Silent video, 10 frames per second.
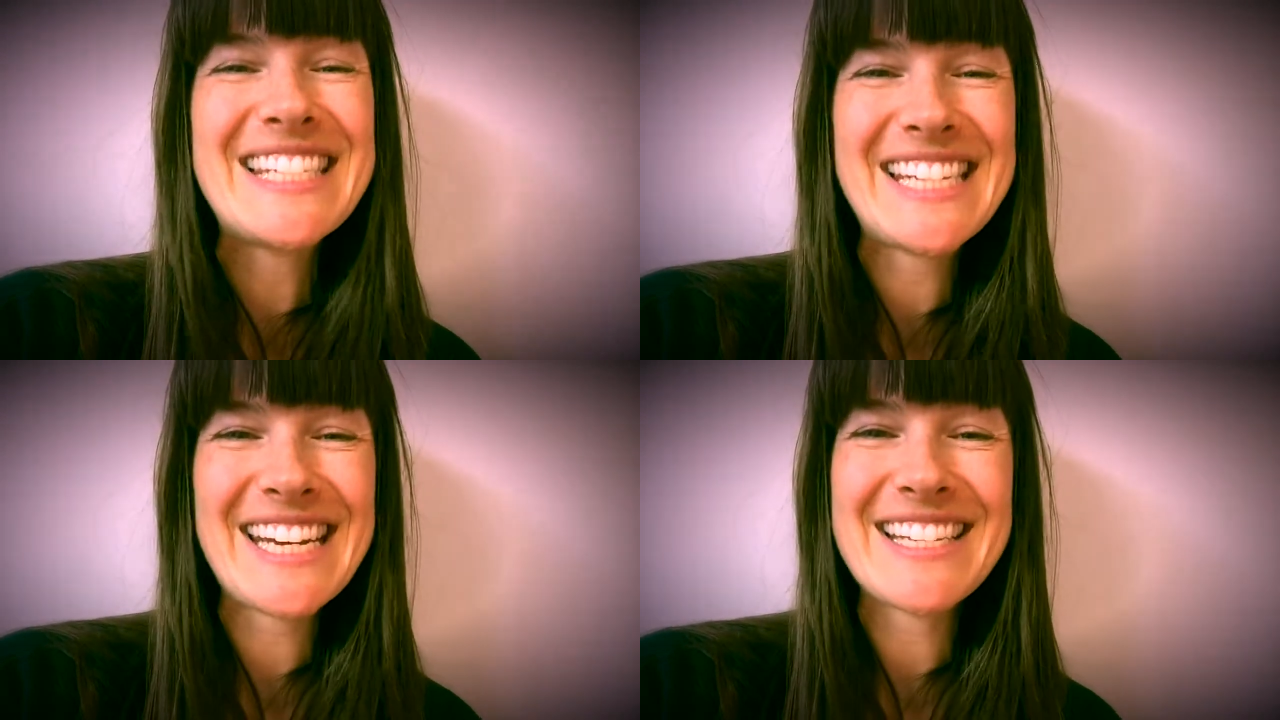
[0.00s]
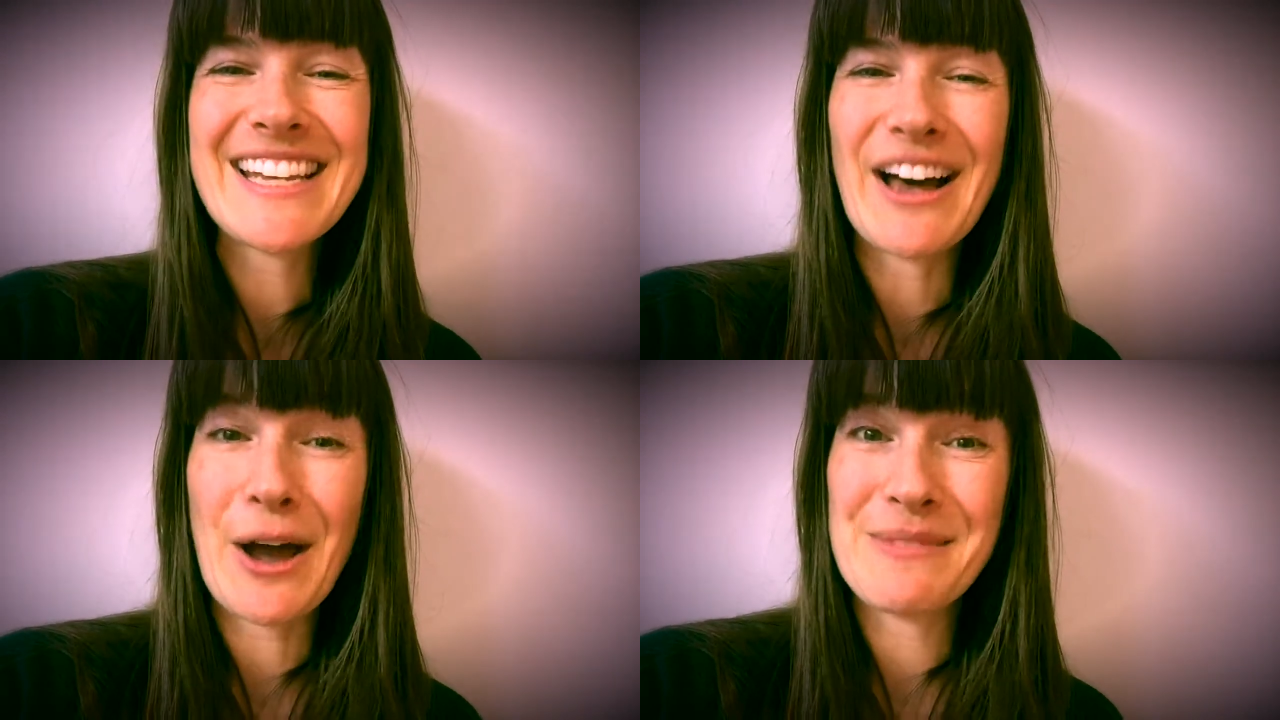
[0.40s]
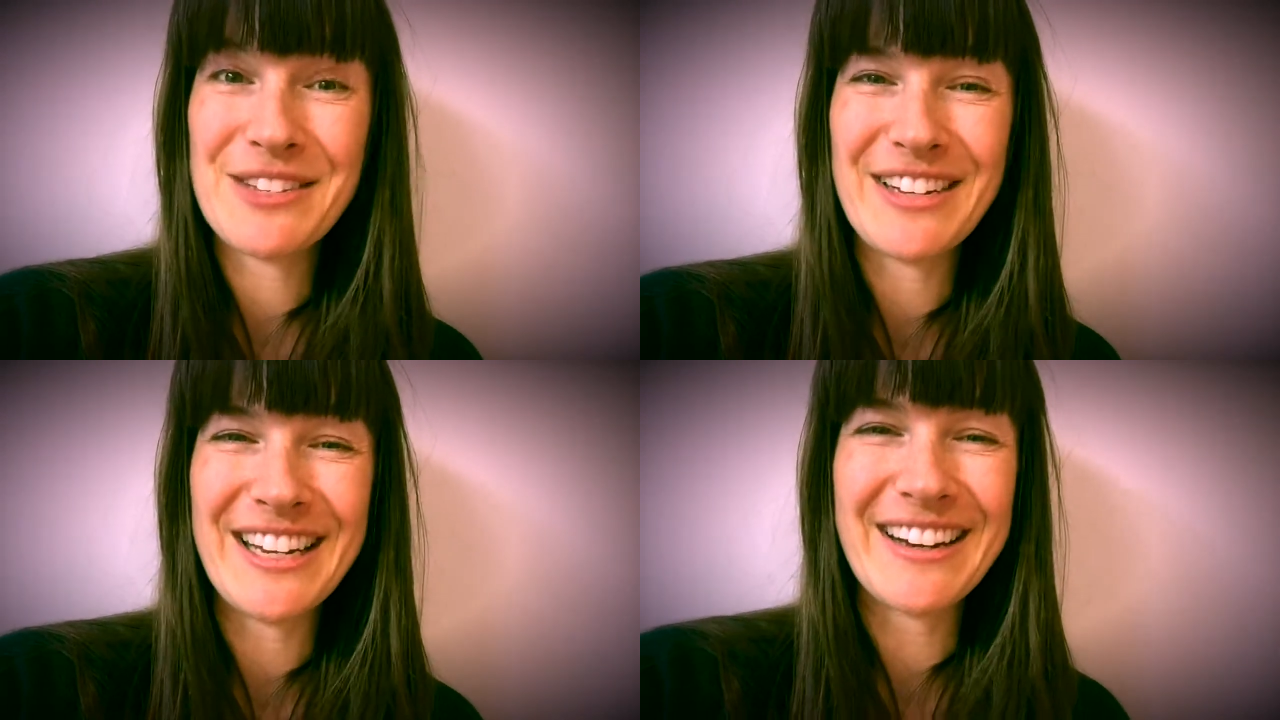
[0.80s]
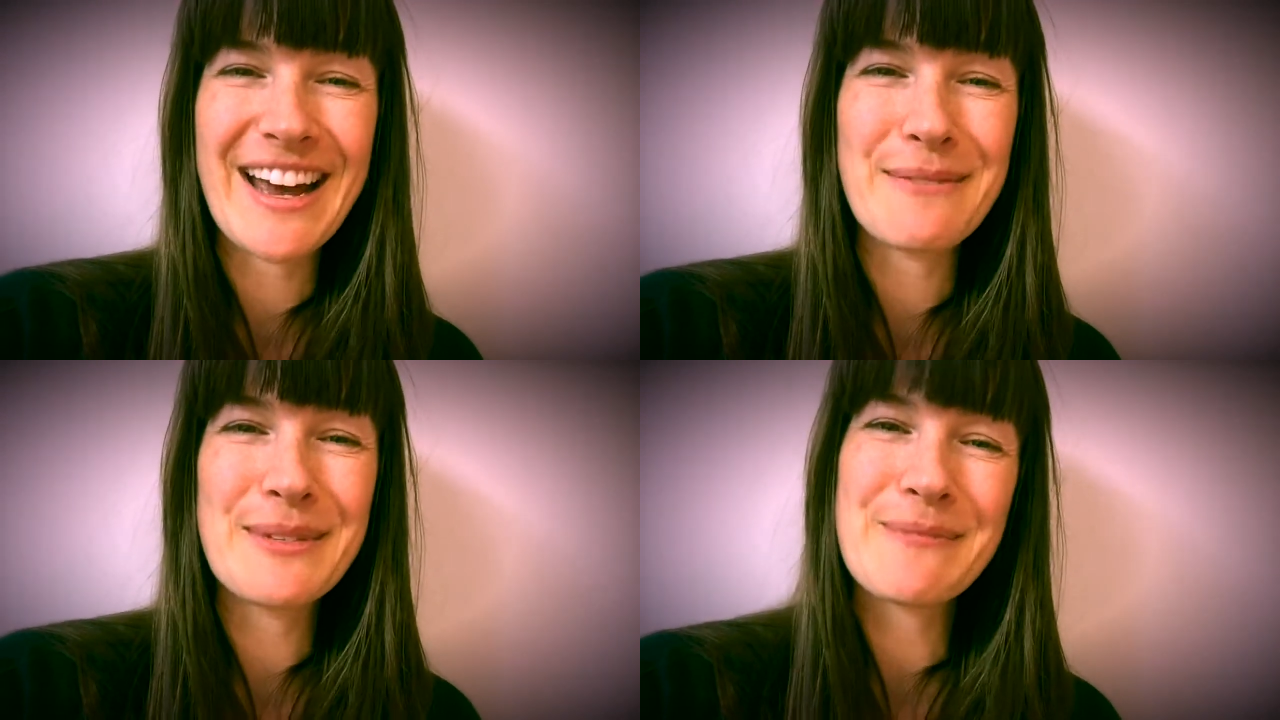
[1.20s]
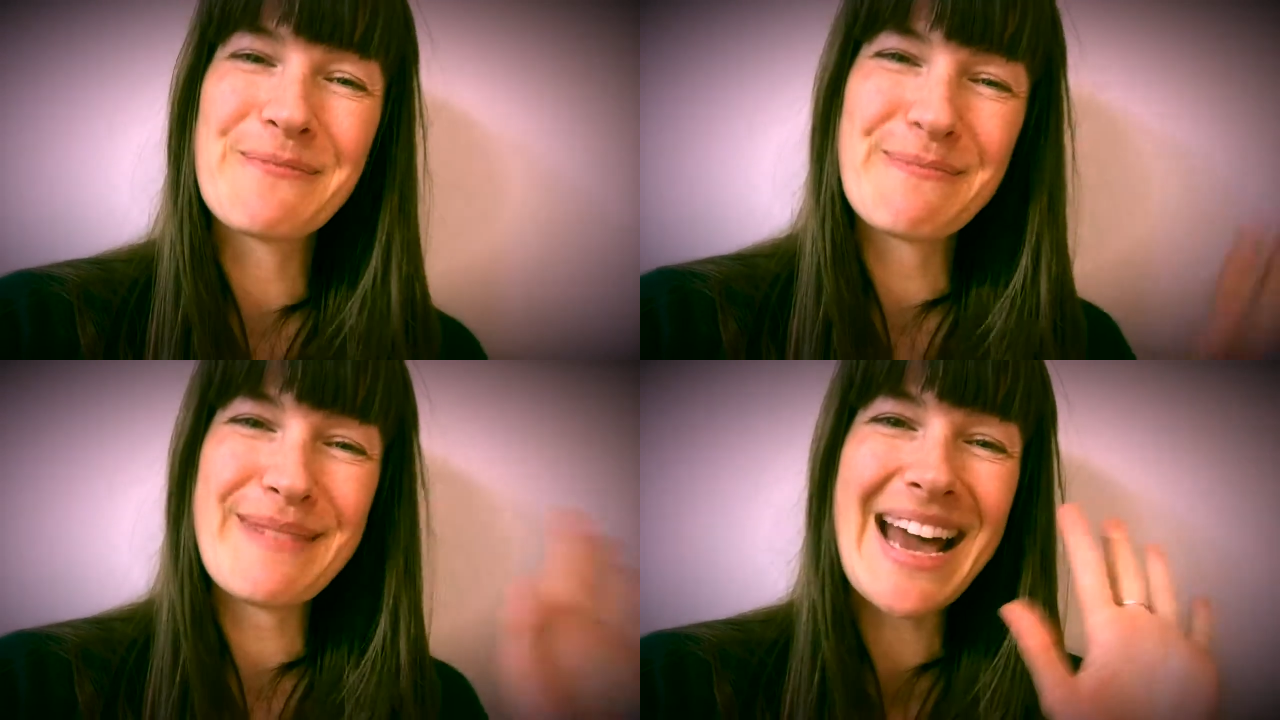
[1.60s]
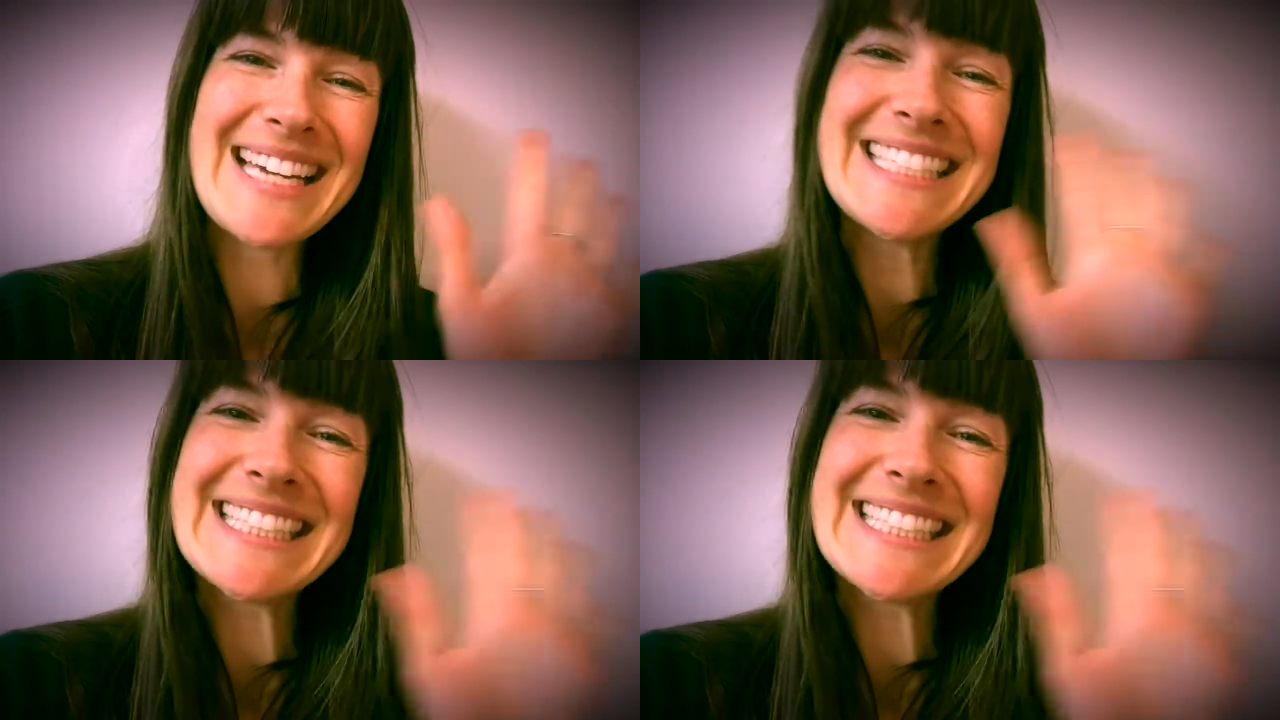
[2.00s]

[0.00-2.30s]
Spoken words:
Cheers. Hope this video helps. Bye.